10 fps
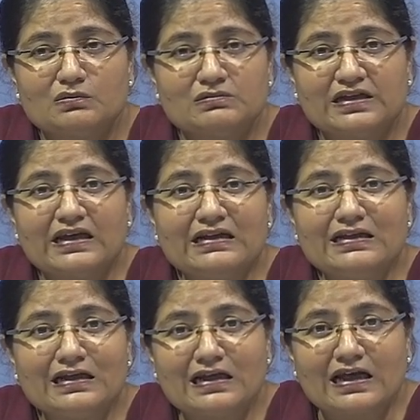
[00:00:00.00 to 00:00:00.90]
daily
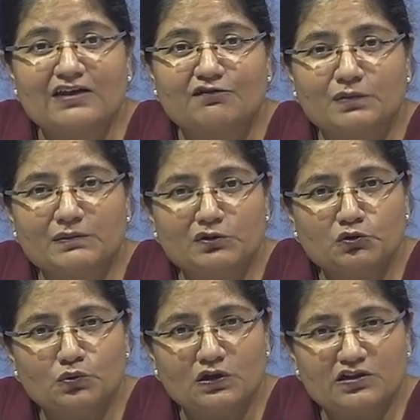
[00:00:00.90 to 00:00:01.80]
life. People who
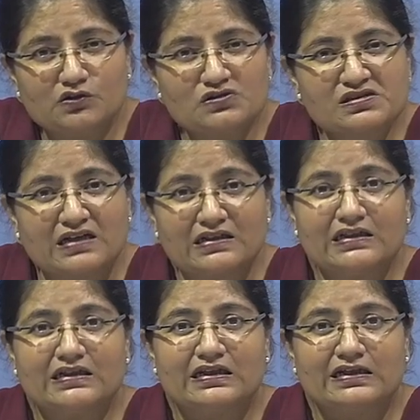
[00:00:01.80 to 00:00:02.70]
wanted to study
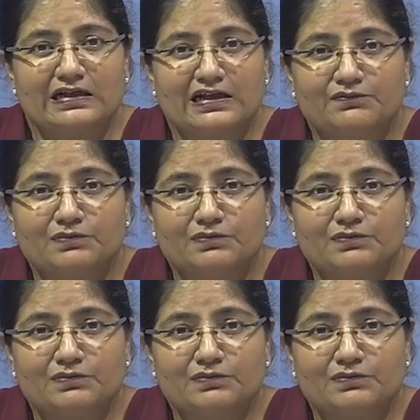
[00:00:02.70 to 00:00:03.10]
daily life,